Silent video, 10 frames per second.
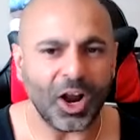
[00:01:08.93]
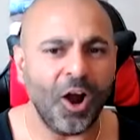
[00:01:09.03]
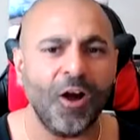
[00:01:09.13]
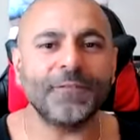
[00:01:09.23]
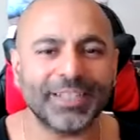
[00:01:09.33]

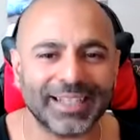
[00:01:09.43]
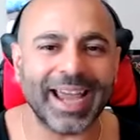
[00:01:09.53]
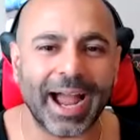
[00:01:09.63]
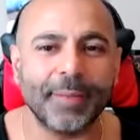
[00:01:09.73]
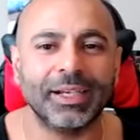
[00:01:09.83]

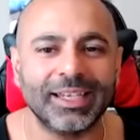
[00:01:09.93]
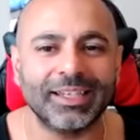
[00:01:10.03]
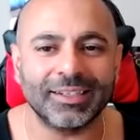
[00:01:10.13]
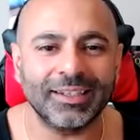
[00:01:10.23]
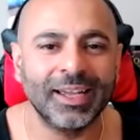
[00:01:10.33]
Obviously, I'm a
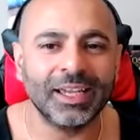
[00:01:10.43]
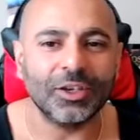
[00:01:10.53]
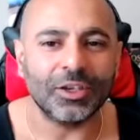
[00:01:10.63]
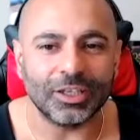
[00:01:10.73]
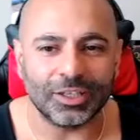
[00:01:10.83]
ninja.
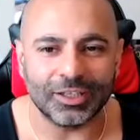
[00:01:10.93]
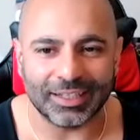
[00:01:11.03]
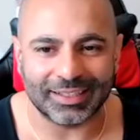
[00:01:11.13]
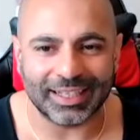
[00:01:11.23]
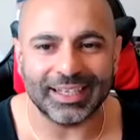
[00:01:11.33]
You, you,
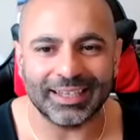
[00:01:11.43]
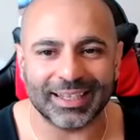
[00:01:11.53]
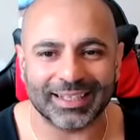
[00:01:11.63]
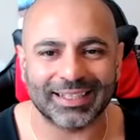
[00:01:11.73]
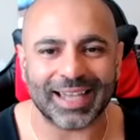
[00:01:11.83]
you see
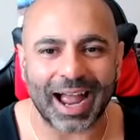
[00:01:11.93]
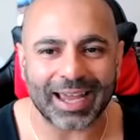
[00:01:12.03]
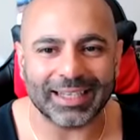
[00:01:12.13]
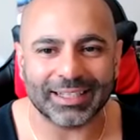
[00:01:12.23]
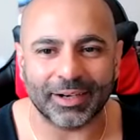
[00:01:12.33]
the
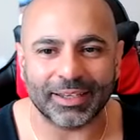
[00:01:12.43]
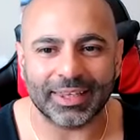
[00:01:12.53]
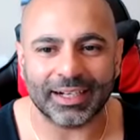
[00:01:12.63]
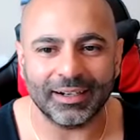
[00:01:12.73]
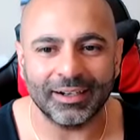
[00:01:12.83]
size right
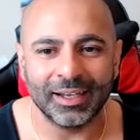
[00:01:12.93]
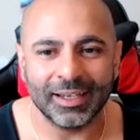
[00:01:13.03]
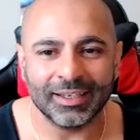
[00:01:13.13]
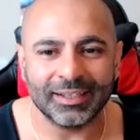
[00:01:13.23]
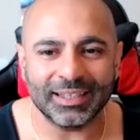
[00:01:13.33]
there.
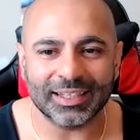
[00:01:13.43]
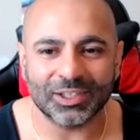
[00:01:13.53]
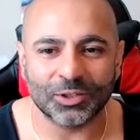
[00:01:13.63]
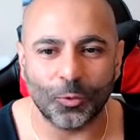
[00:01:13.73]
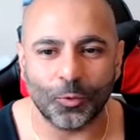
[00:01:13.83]
You see the
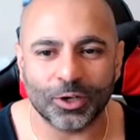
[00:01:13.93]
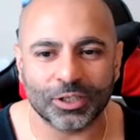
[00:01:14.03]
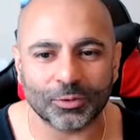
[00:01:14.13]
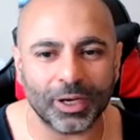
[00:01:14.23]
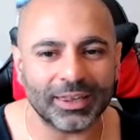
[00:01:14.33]

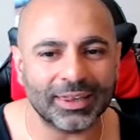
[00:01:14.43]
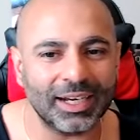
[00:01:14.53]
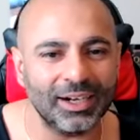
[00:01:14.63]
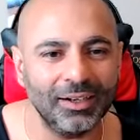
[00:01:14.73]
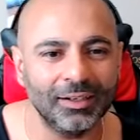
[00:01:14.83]
swords right
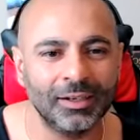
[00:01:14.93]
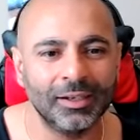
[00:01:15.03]
there.